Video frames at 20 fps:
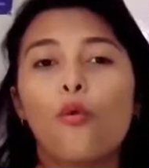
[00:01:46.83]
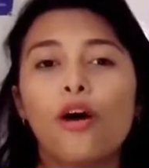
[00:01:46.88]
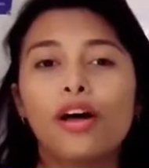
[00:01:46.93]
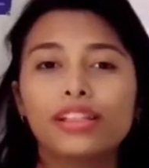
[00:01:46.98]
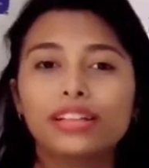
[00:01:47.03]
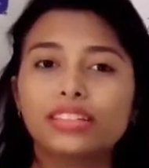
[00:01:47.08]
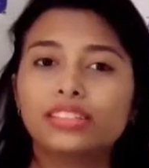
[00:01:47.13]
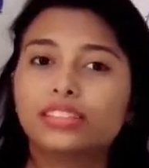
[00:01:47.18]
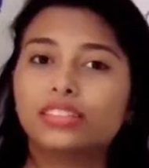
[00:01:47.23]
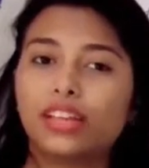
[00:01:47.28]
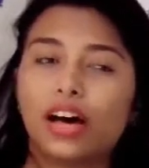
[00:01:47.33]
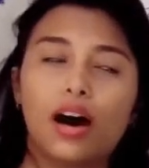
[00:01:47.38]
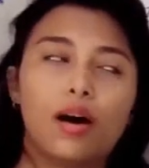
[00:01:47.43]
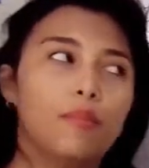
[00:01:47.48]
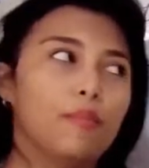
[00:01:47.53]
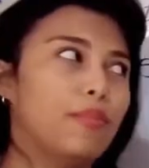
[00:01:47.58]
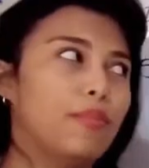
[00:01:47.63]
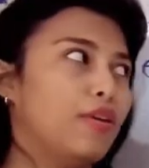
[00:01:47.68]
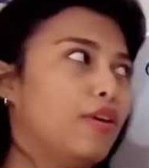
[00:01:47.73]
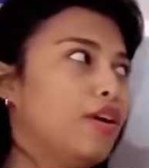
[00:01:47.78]
One
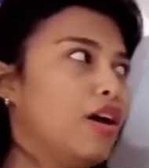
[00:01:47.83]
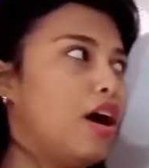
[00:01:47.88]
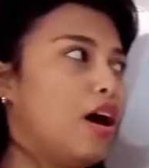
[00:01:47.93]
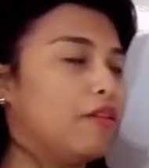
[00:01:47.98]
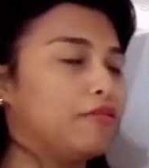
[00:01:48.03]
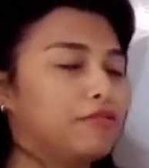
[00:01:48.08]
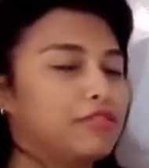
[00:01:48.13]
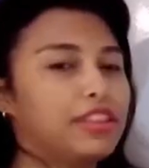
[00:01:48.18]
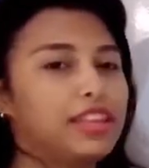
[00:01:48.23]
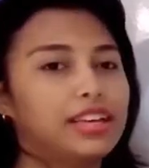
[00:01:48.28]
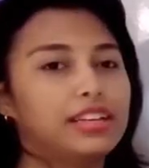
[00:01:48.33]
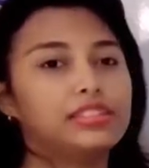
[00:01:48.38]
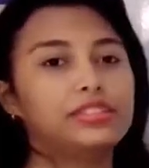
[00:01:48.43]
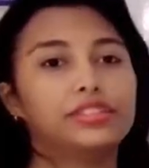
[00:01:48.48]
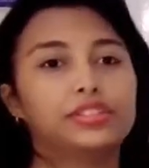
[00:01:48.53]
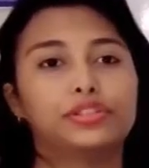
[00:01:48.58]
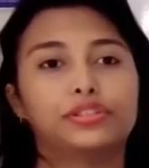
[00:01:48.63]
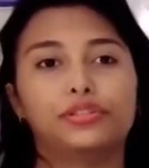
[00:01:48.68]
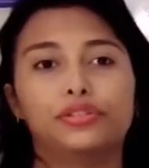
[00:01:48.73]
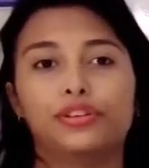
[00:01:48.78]
example of
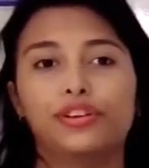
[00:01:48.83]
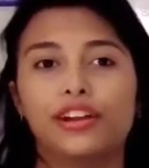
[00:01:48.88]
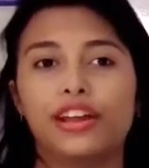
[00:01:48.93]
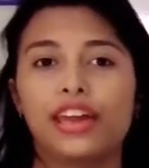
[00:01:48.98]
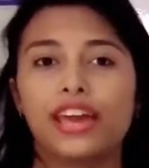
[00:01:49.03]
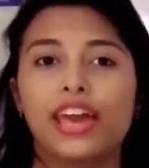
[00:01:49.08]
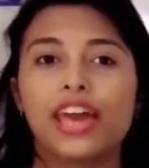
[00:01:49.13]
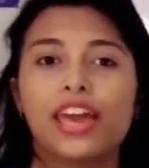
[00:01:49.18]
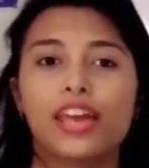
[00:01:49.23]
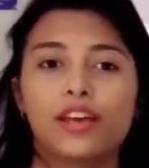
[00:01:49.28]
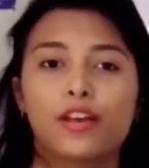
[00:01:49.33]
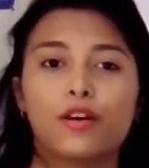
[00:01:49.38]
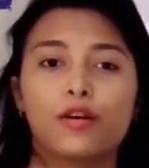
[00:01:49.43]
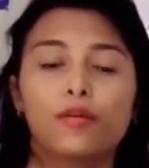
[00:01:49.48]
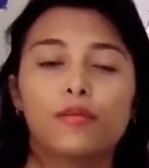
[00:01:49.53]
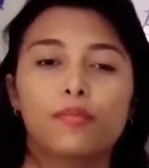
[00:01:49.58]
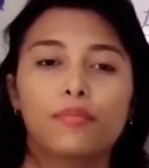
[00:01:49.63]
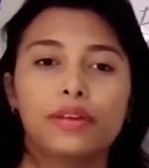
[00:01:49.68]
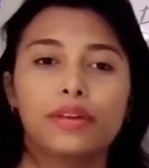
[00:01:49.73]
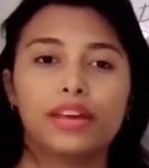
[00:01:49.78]
this theory
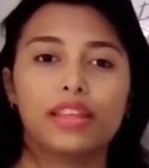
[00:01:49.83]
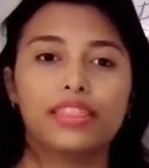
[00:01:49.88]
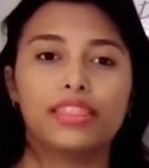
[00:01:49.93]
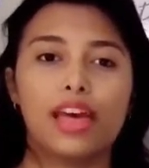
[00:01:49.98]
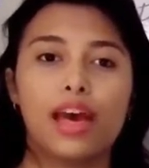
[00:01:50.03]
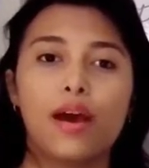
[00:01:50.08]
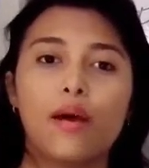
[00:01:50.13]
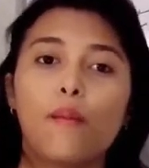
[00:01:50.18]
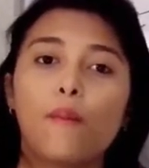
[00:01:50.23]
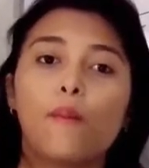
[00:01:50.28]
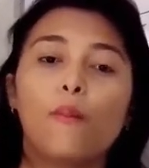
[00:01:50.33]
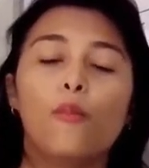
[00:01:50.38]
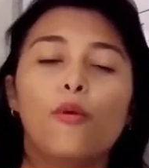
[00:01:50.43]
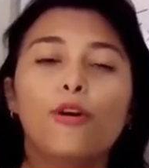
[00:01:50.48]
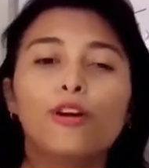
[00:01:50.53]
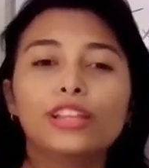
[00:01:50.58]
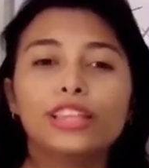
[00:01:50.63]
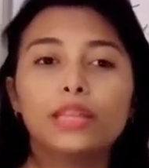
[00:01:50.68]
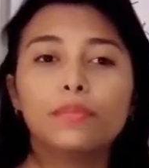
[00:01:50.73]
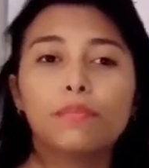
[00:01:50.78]
could be
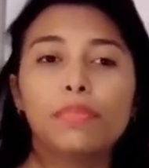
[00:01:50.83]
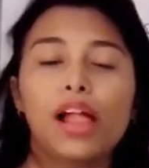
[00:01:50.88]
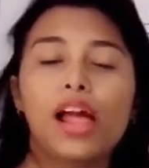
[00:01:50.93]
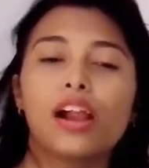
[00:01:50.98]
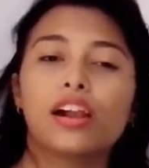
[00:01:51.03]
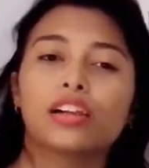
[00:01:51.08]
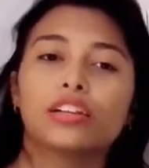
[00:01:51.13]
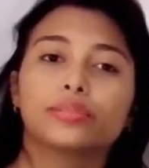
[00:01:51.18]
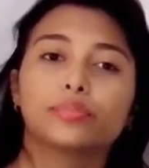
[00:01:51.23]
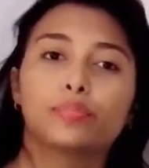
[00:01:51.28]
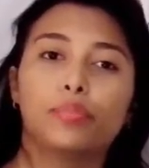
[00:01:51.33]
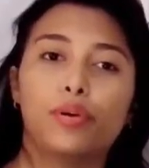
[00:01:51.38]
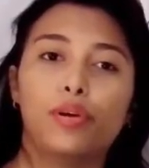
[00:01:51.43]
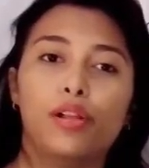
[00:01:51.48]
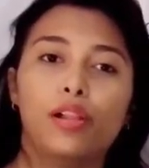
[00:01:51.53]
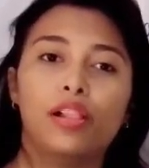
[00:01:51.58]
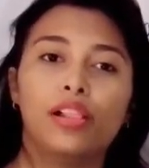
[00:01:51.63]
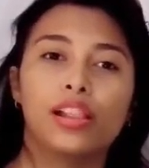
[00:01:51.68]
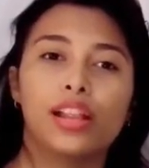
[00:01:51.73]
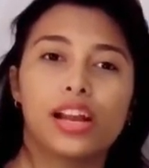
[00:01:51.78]
the multiple
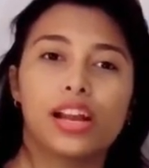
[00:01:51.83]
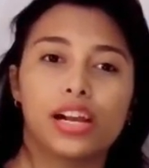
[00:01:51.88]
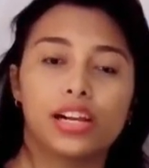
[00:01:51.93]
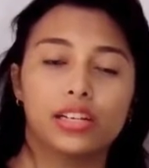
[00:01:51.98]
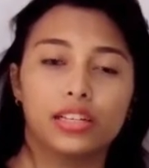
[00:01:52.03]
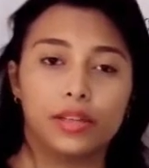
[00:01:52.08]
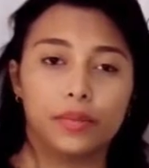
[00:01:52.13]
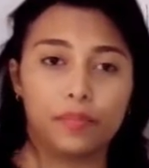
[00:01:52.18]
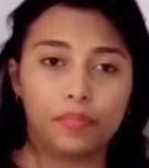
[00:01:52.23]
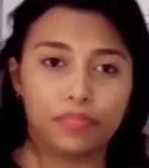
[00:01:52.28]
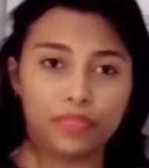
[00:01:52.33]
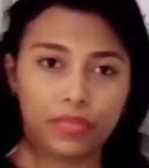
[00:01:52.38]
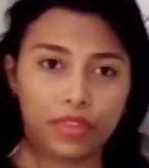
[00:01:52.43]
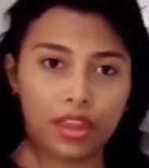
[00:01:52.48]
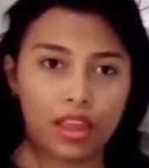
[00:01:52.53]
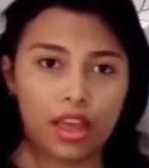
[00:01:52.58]
response learning.